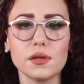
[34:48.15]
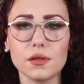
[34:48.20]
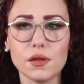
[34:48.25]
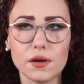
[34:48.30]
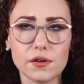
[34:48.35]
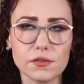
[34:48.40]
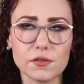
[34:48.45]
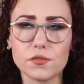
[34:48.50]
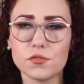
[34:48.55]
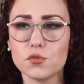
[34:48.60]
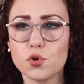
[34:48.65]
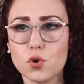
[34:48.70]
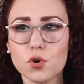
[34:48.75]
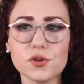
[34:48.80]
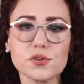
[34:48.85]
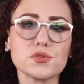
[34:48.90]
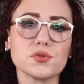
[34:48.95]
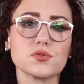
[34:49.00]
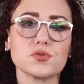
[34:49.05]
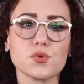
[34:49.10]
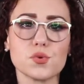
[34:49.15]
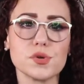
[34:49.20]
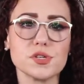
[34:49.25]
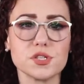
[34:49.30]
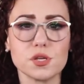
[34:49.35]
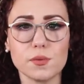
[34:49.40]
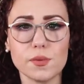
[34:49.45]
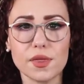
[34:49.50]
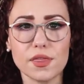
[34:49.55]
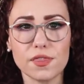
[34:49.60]
Of course, those are always
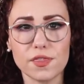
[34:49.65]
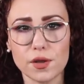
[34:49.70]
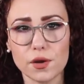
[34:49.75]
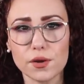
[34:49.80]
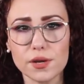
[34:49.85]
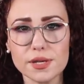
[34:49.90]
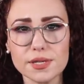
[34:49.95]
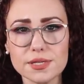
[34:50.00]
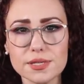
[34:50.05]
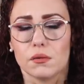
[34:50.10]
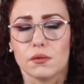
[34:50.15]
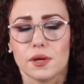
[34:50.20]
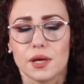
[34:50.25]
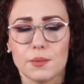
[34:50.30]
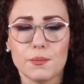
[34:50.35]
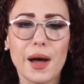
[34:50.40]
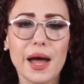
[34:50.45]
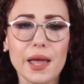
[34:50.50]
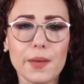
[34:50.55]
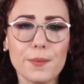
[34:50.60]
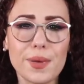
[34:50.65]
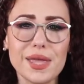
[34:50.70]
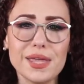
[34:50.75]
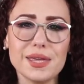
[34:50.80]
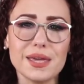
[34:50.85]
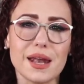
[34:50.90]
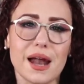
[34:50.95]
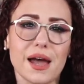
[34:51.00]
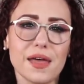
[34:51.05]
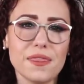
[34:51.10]
going to be theories. In my
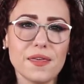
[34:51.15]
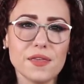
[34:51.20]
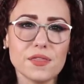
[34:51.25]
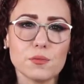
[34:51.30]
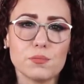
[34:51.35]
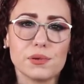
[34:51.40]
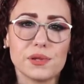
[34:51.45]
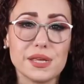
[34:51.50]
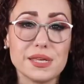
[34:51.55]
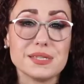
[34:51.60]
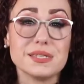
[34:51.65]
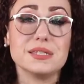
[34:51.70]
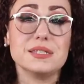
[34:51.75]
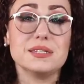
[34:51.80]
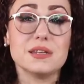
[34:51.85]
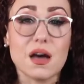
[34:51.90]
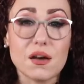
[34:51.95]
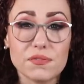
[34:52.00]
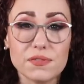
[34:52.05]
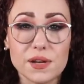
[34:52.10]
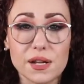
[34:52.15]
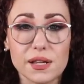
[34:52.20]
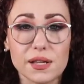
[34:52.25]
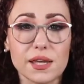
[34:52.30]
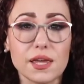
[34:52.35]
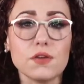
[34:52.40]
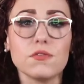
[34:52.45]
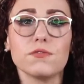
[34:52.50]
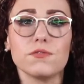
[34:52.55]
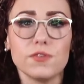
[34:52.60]
opinion, I think the police
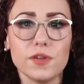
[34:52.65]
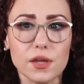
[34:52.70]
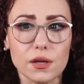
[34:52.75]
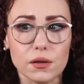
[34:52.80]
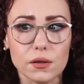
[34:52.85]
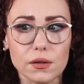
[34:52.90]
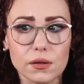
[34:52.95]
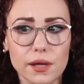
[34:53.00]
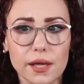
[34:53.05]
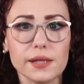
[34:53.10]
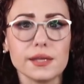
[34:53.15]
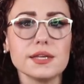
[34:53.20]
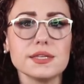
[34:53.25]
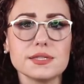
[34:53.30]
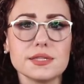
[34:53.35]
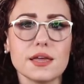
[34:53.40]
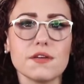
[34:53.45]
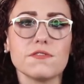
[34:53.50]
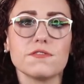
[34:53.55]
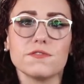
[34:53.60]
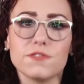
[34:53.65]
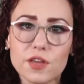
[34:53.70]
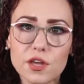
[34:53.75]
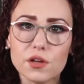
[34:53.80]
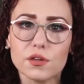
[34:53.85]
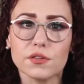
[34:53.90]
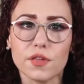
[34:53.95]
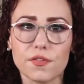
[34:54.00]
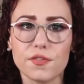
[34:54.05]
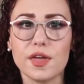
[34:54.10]
definitely feel, at least they
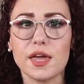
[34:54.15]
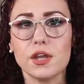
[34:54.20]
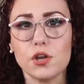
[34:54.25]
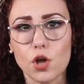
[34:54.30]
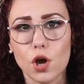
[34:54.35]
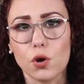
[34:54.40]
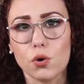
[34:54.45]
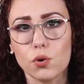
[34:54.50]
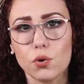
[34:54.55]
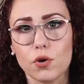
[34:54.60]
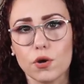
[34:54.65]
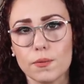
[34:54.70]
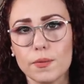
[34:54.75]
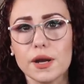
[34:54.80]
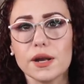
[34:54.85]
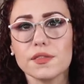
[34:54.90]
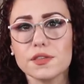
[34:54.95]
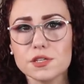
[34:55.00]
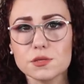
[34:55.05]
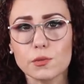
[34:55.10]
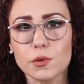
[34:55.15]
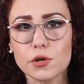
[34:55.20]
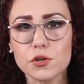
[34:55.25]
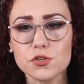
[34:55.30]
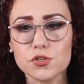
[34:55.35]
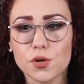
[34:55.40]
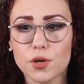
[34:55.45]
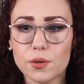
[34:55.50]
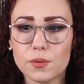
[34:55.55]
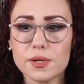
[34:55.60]
feel that they know who committed this murder.
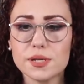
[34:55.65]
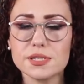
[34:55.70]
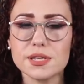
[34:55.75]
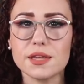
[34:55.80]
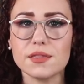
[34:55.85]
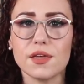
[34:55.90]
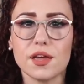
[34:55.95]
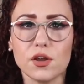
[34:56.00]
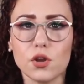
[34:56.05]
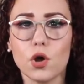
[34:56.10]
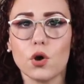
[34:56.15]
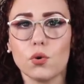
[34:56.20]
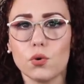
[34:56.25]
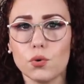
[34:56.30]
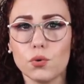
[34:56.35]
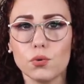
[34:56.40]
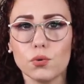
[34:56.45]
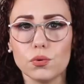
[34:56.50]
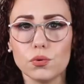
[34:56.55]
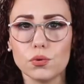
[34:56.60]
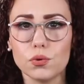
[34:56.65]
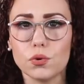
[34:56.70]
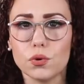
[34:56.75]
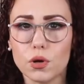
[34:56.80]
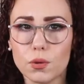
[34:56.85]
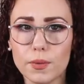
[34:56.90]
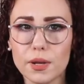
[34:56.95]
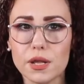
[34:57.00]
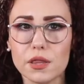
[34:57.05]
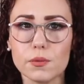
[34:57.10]
So I don't want to say they know who, who
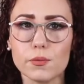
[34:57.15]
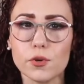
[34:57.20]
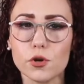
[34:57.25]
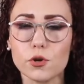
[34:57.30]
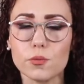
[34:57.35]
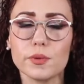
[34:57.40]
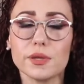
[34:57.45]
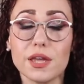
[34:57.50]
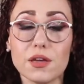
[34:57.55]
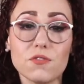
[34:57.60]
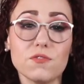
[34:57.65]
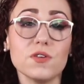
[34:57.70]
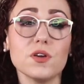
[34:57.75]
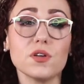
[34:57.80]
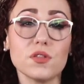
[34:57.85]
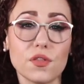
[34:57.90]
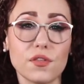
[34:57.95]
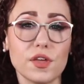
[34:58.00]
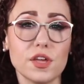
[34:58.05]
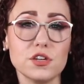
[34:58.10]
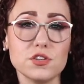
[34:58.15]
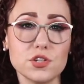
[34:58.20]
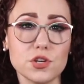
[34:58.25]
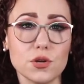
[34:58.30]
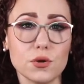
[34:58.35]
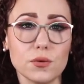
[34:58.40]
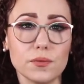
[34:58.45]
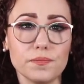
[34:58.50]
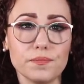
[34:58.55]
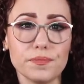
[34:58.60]
committed the murder, but they feel that they
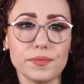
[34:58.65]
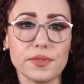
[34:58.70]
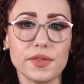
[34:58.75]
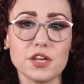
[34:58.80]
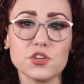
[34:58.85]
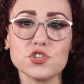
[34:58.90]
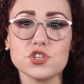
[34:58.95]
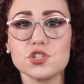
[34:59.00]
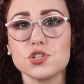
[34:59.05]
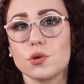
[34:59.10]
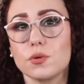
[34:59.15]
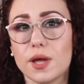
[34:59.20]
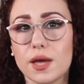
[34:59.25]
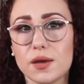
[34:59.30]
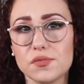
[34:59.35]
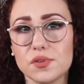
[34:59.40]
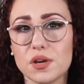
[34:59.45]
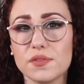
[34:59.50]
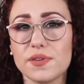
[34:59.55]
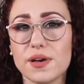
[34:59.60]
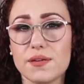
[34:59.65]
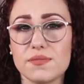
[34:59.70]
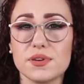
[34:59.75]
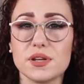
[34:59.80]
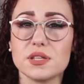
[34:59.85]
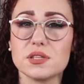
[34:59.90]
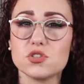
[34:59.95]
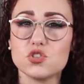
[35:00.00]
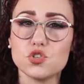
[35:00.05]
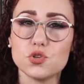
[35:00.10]
do. They just don't have enough
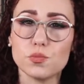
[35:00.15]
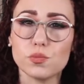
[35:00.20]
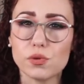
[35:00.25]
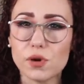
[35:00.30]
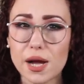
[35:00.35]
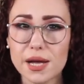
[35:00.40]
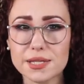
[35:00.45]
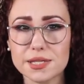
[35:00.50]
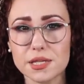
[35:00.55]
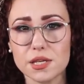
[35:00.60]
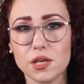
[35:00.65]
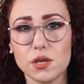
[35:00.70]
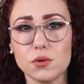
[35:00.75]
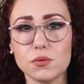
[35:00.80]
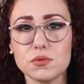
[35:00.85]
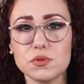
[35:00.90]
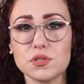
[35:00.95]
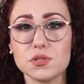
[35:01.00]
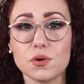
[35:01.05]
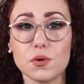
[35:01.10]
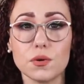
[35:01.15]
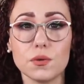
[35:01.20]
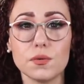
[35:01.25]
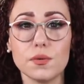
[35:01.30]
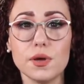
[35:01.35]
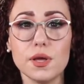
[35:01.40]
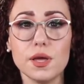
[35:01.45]
evidence to prosecute. So